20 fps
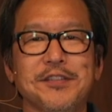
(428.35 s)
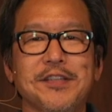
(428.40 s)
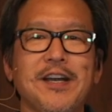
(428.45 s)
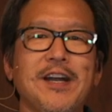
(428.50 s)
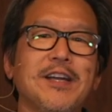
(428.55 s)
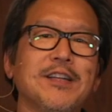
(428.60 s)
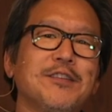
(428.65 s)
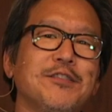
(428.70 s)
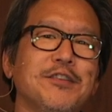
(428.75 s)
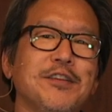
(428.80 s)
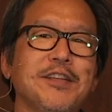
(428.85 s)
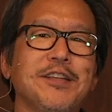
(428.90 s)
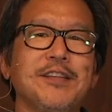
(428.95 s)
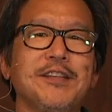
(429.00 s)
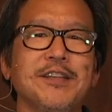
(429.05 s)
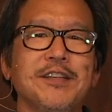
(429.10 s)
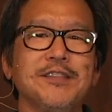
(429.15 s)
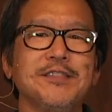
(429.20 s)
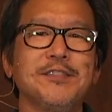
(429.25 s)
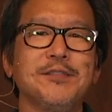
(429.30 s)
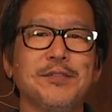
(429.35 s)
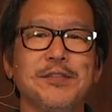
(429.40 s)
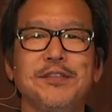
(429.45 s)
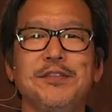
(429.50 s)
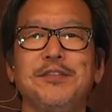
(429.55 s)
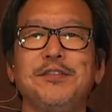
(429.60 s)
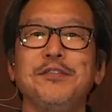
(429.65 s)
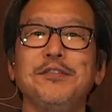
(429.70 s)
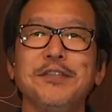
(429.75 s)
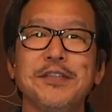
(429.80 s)
God created us with
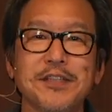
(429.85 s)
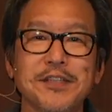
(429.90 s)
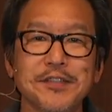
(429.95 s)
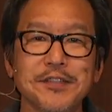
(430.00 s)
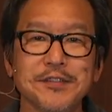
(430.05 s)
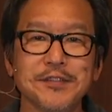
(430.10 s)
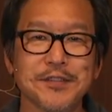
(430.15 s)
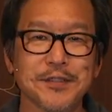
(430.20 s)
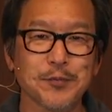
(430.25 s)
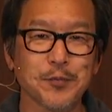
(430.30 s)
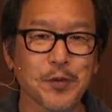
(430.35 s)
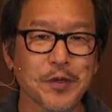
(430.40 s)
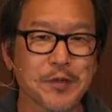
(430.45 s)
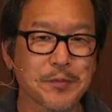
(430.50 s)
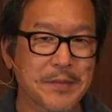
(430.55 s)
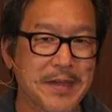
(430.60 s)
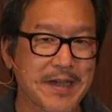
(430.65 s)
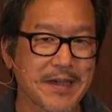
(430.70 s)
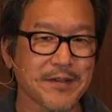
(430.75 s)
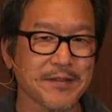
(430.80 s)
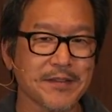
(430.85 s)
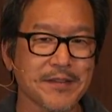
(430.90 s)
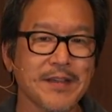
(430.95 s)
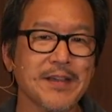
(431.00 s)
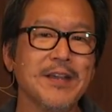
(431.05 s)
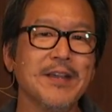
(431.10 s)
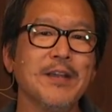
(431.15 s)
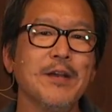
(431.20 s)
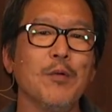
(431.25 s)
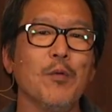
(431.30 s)
2 ears and 1 mouth.
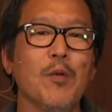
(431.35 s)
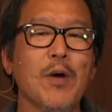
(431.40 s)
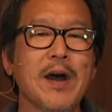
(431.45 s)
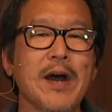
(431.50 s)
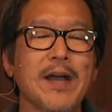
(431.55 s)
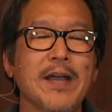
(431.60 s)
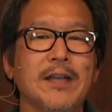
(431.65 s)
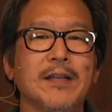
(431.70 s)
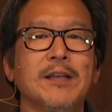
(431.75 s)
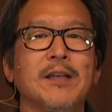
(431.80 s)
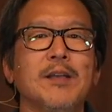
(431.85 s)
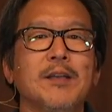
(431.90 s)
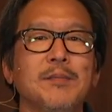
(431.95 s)
Why?